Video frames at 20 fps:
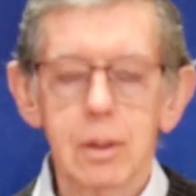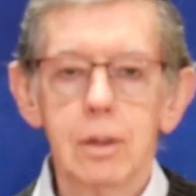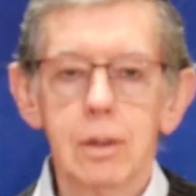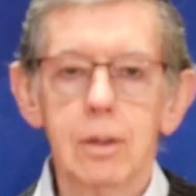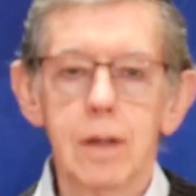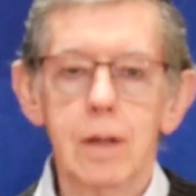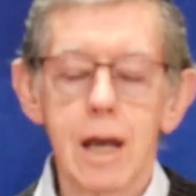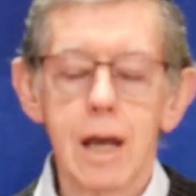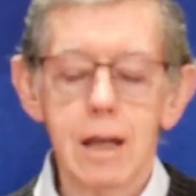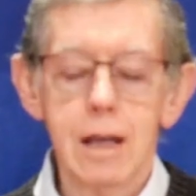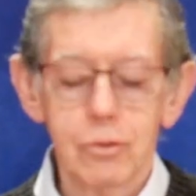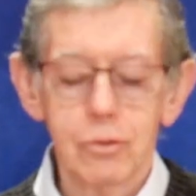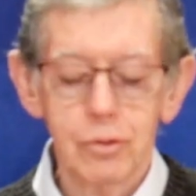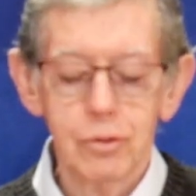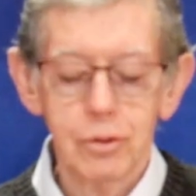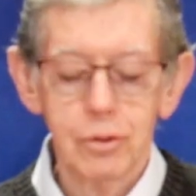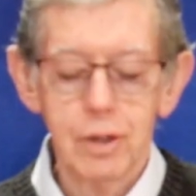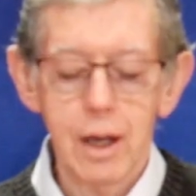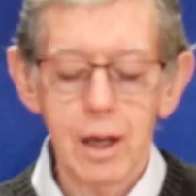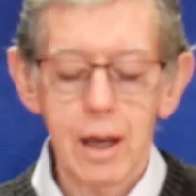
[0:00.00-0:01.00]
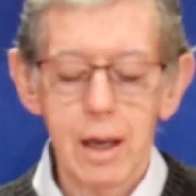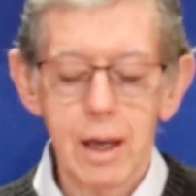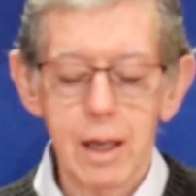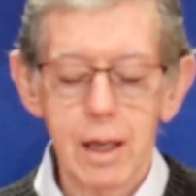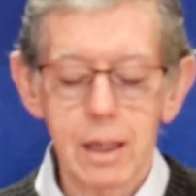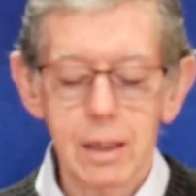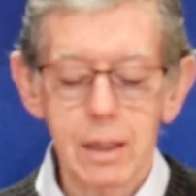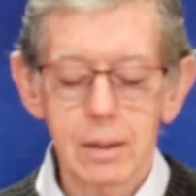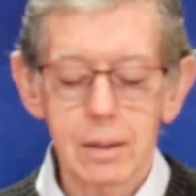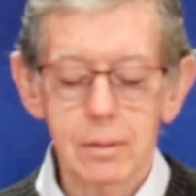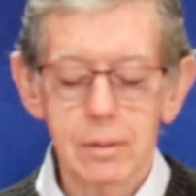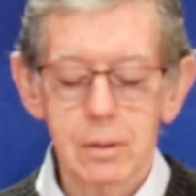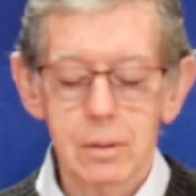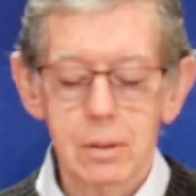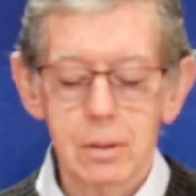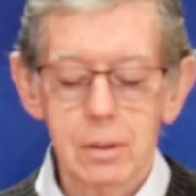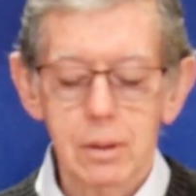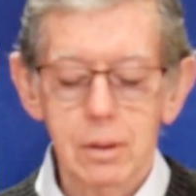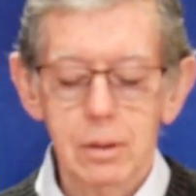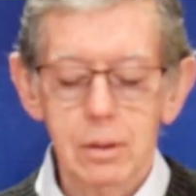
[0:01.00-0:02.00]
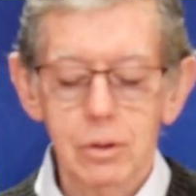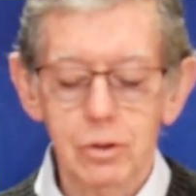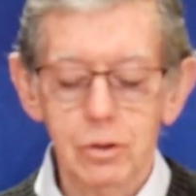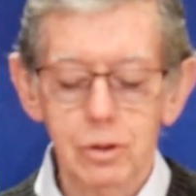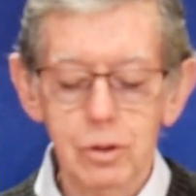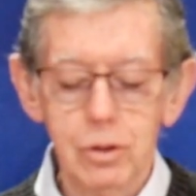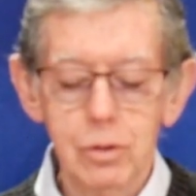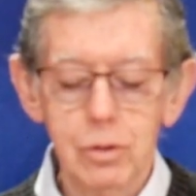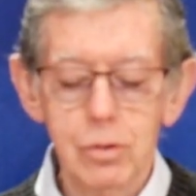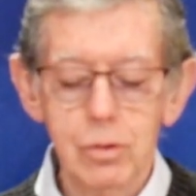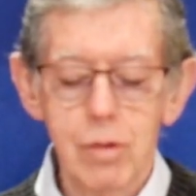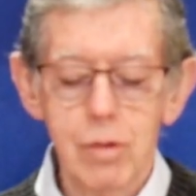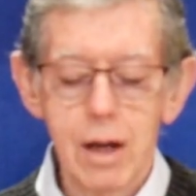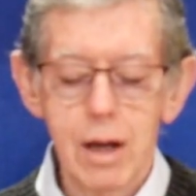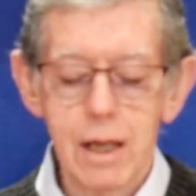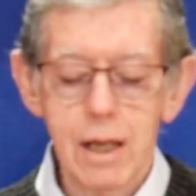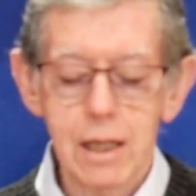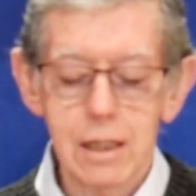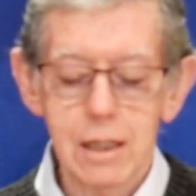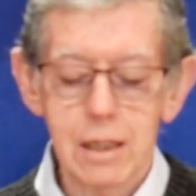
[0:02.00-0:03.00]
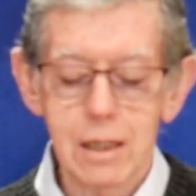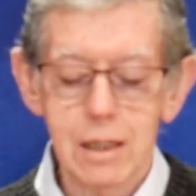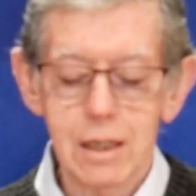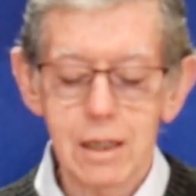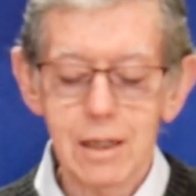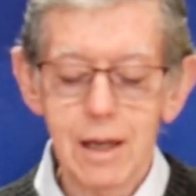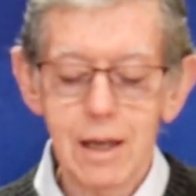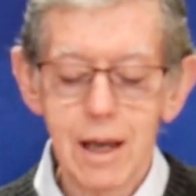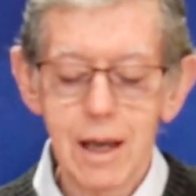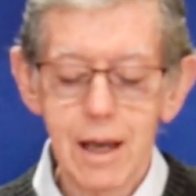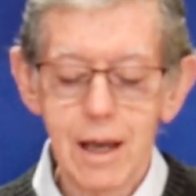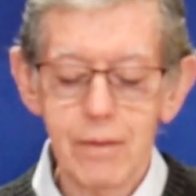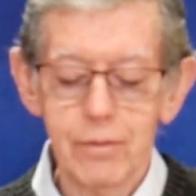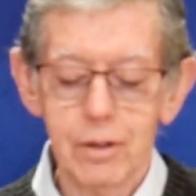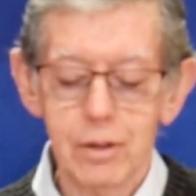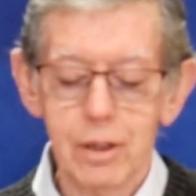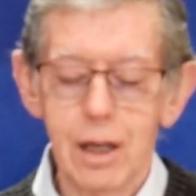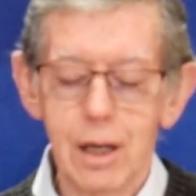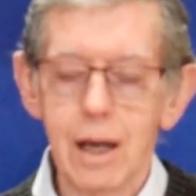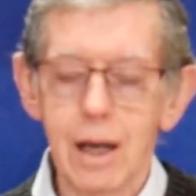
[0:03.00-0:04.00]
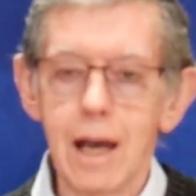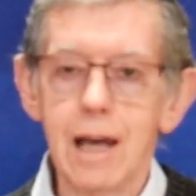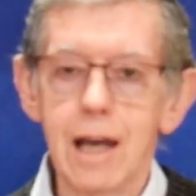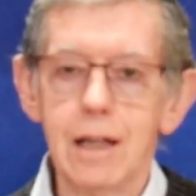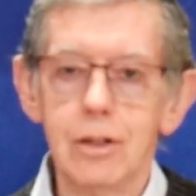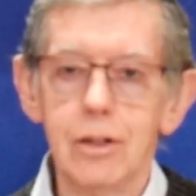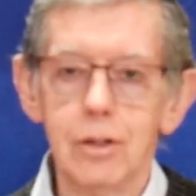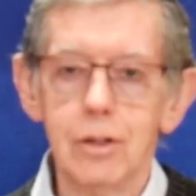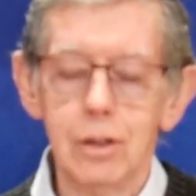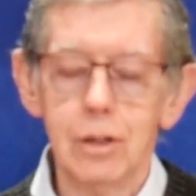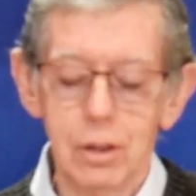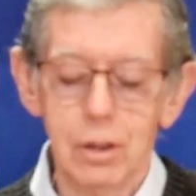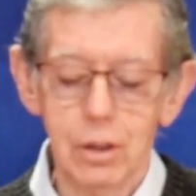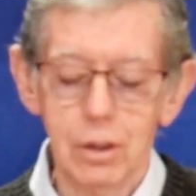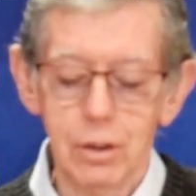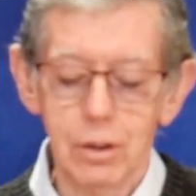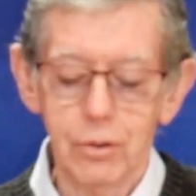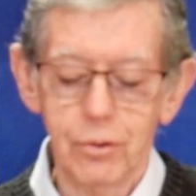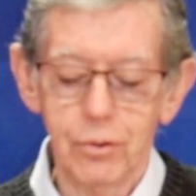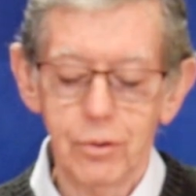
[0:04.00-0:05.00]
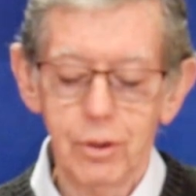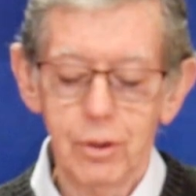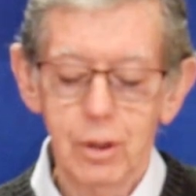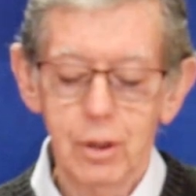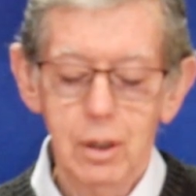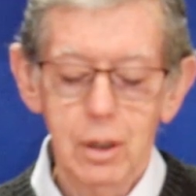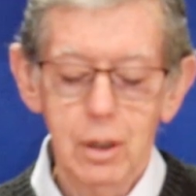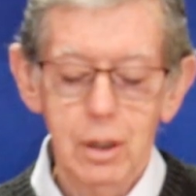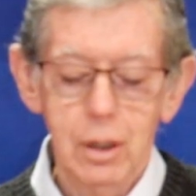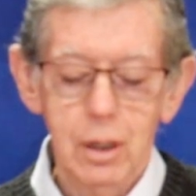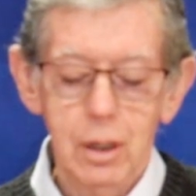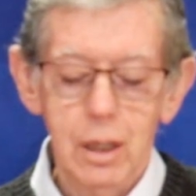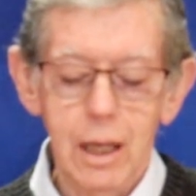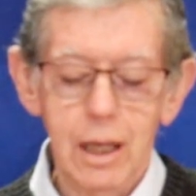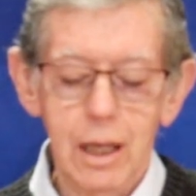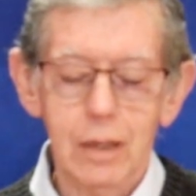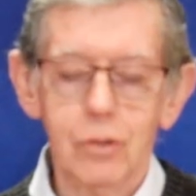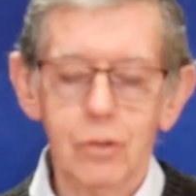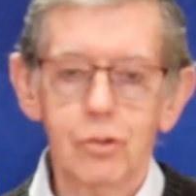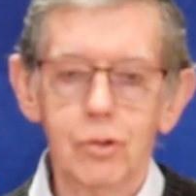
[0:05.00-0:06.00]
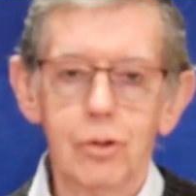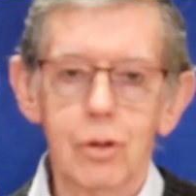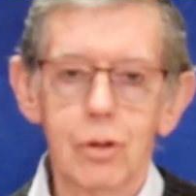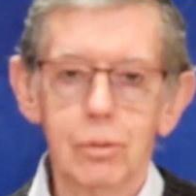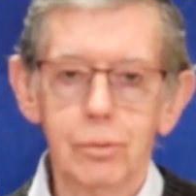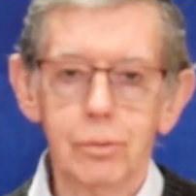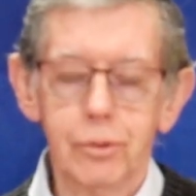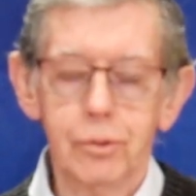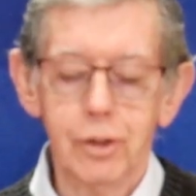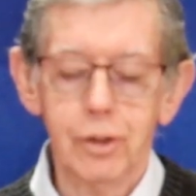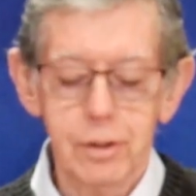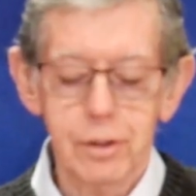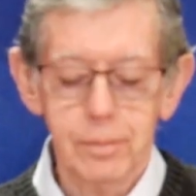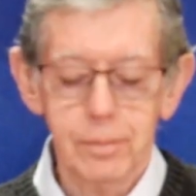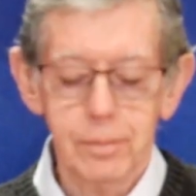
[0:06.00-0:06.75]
Now today, you reign in heaven and earth, exalted.